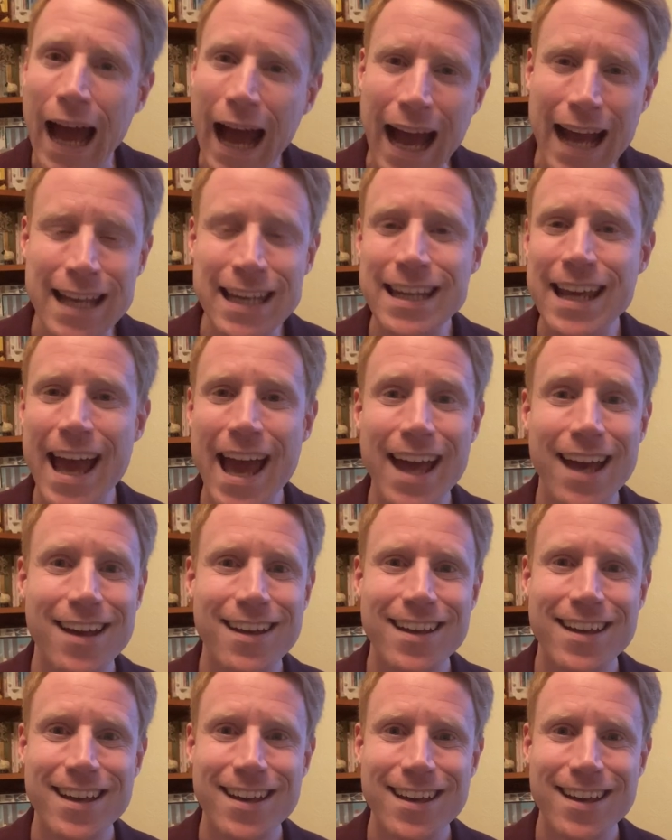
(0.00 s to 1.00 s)
And yet,
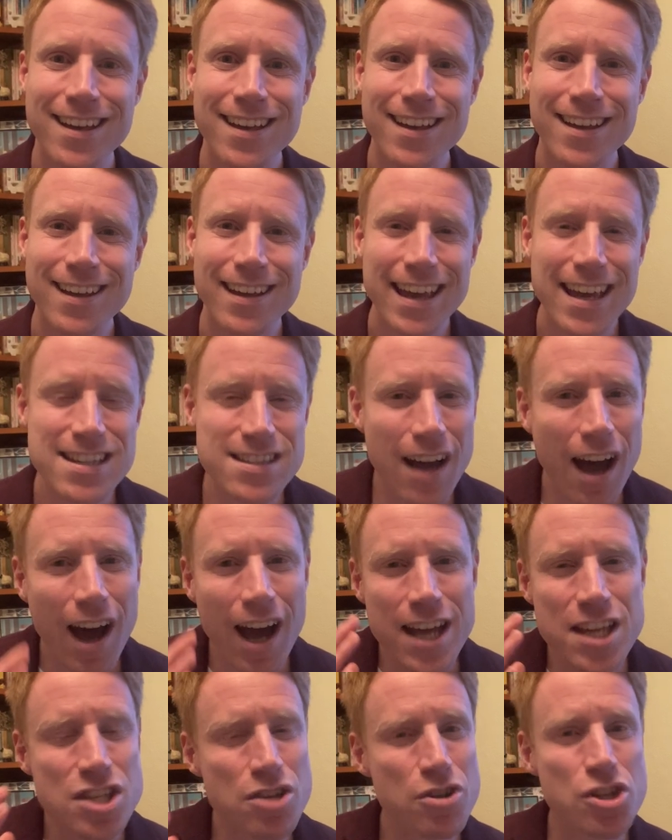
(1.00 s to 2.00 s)
his
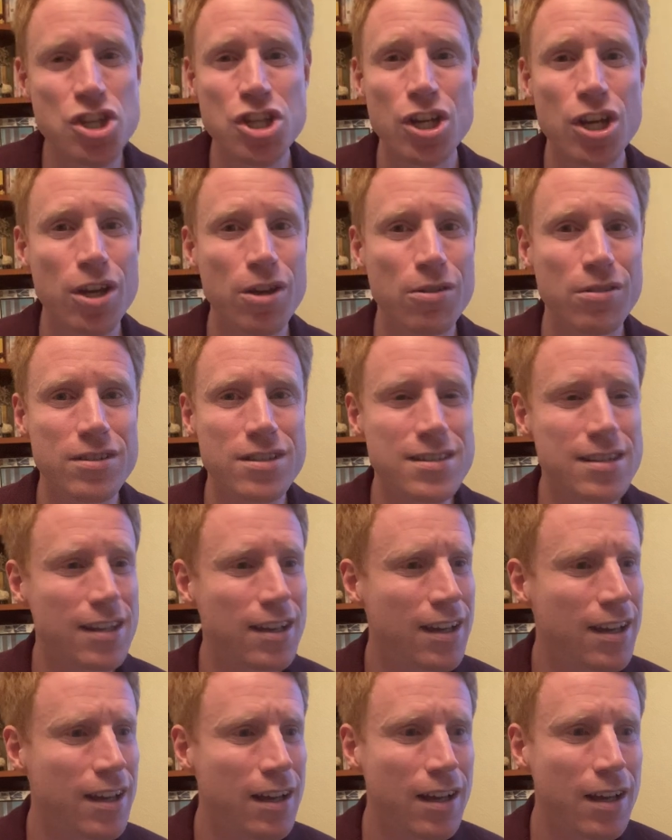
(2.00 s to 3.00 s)
eyes are attuned
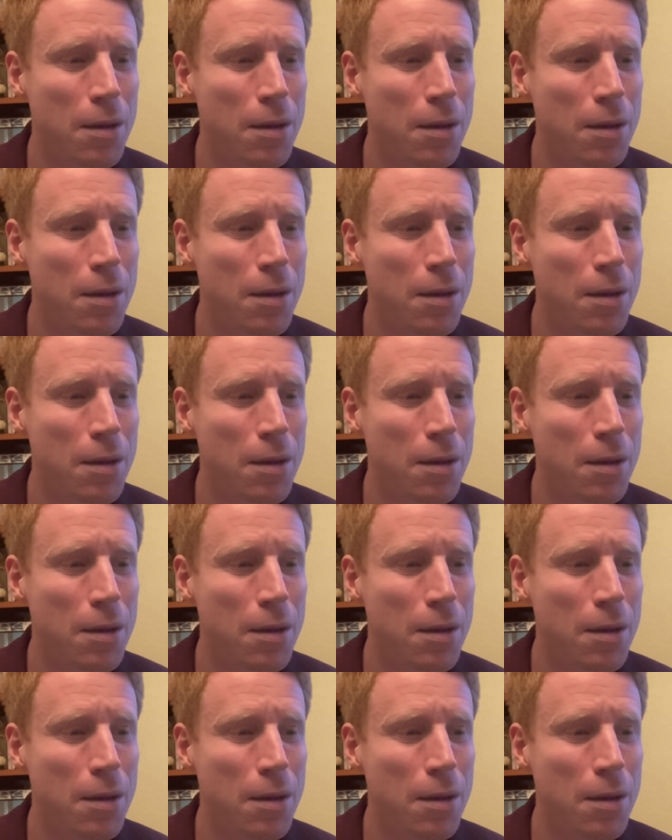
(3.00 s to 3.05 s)
to